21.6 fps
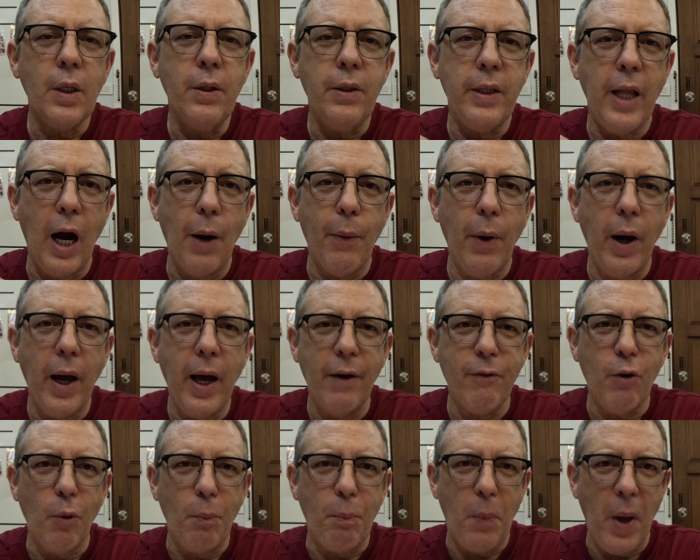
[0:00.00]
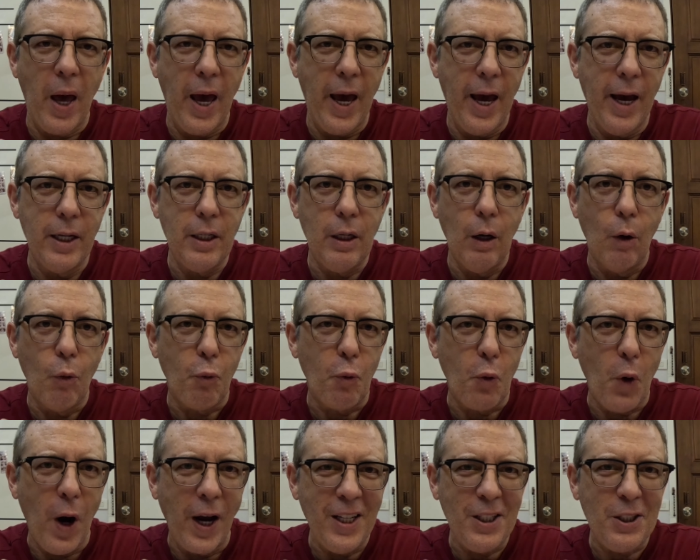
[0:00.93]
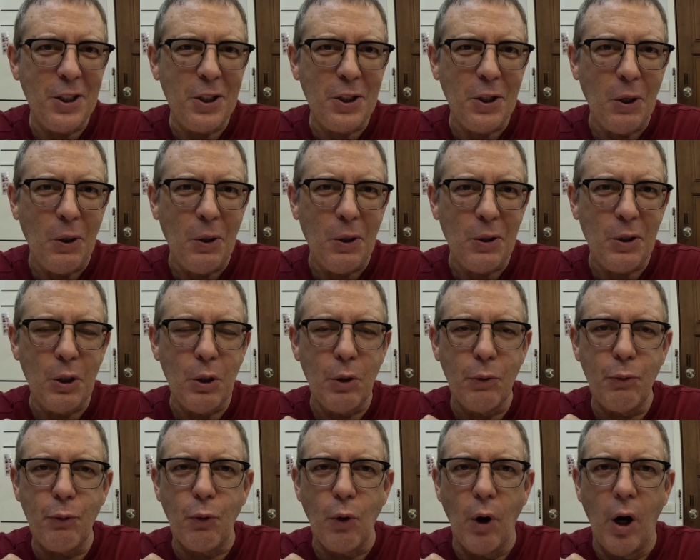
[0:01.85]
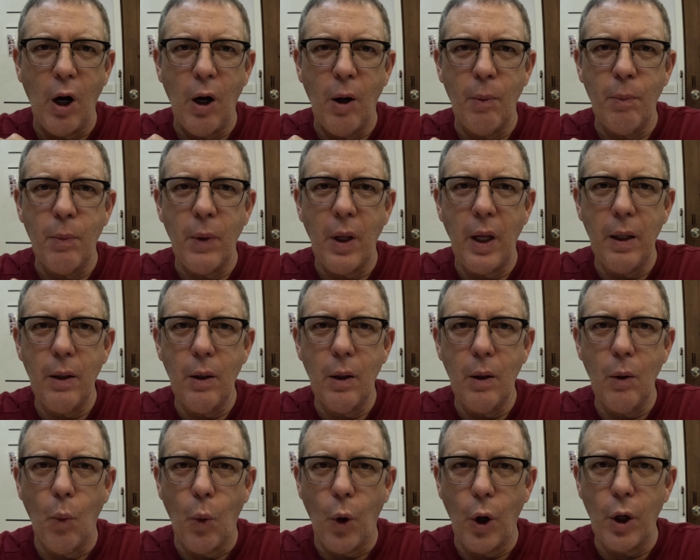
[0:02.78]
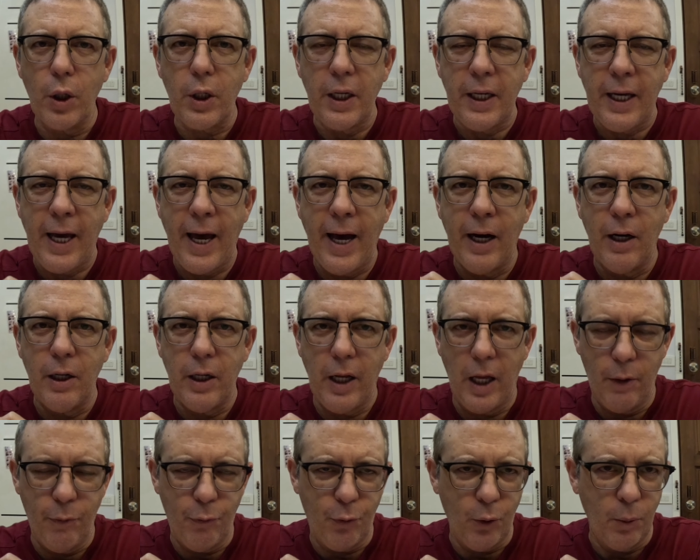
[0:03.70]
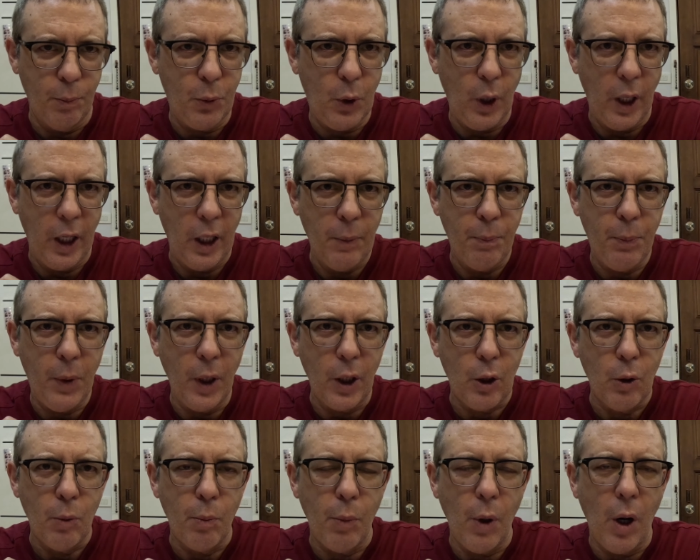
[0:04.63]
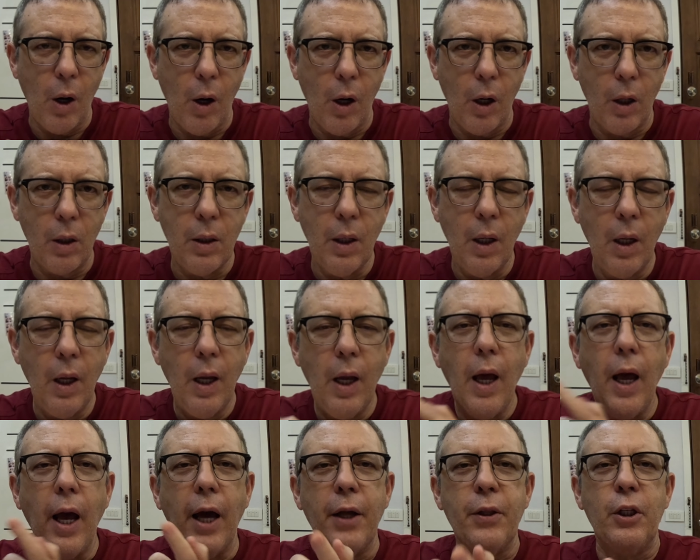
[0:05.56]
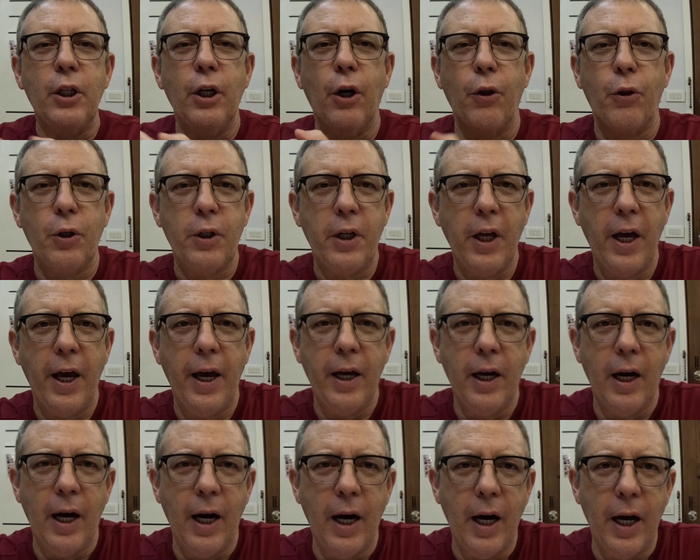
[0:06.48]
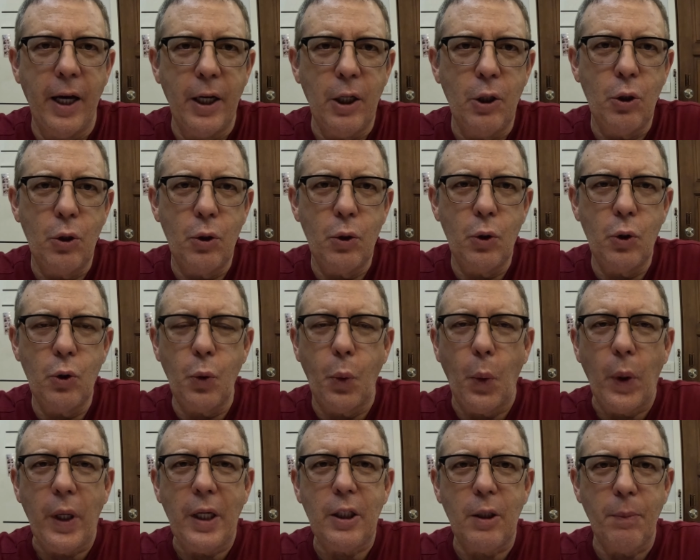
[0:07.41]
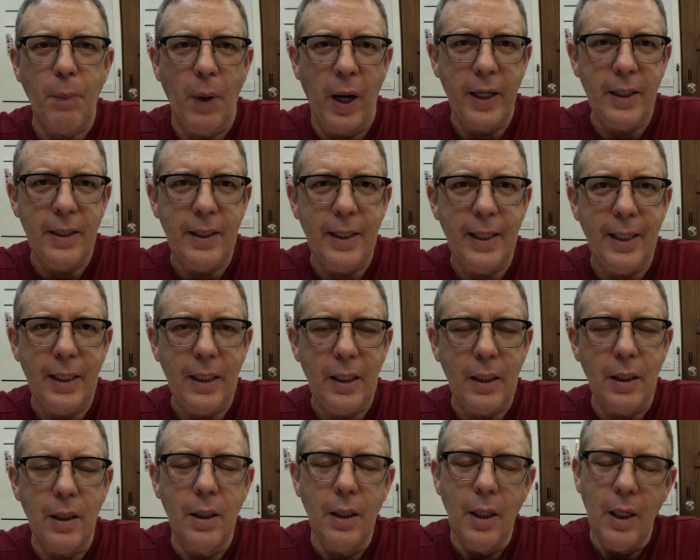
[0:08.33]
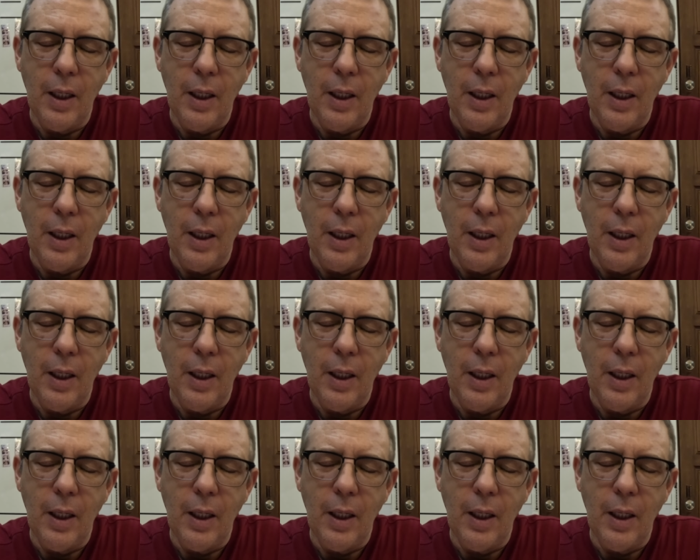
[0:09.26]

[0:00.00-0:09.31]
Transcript: Now I have a bad right shoulder from working out and from playing pickleball, and the other day I tweaked my knee.